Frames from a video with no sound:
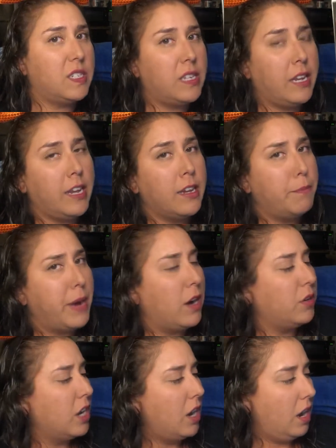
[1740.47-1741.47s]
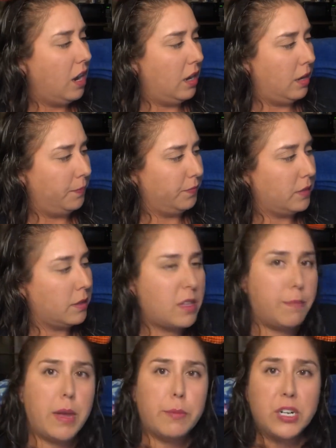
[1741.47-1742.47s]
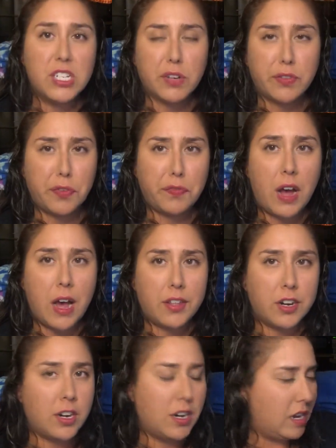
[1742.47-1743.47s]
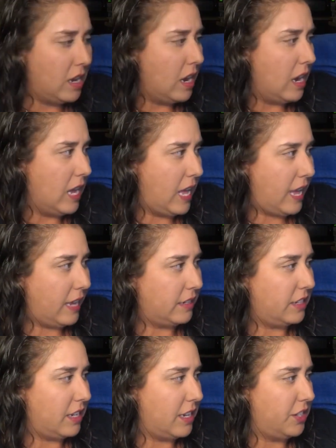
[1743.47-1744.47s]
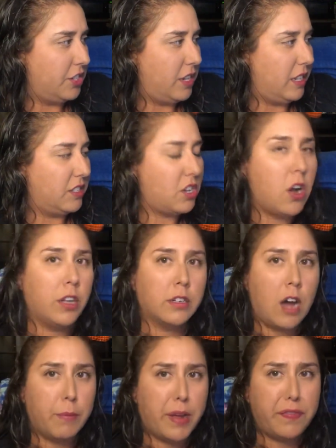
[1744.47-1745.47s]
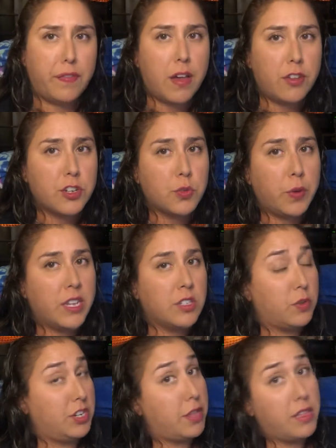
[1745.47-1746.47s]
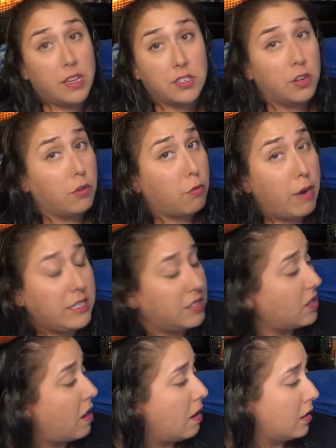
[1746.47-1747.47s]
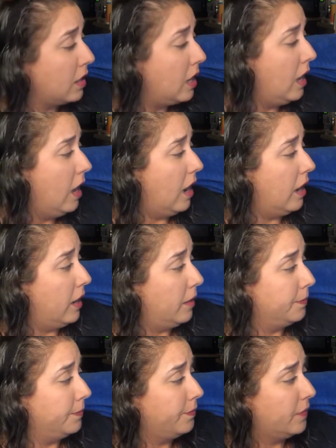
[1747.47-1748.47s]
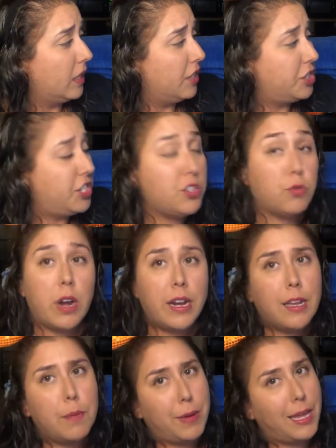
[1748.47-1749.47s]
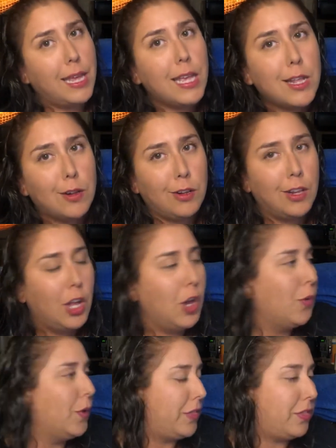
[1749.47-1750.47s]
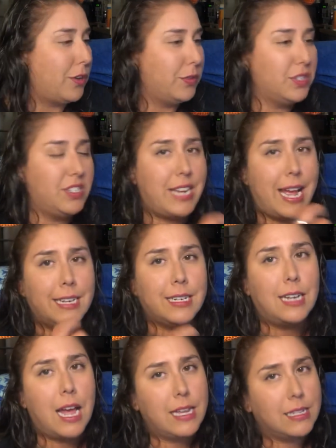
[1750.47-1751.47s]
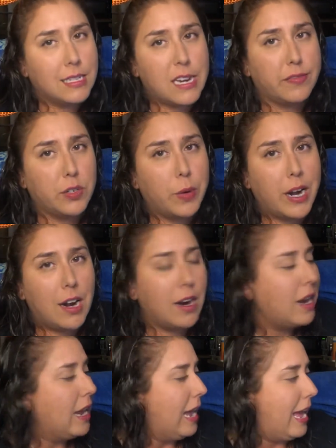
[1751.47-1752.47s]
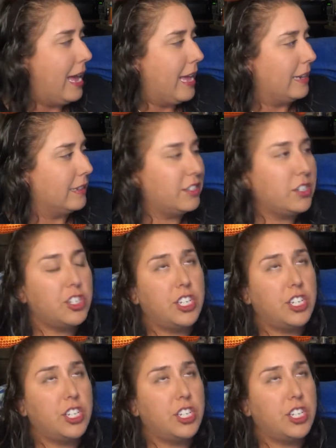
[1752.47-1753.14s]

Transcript: singing about the memories of her father, and it's called On My Father's Wings, which I think is a great song. She's running up a hill with those dandelions everywhere, and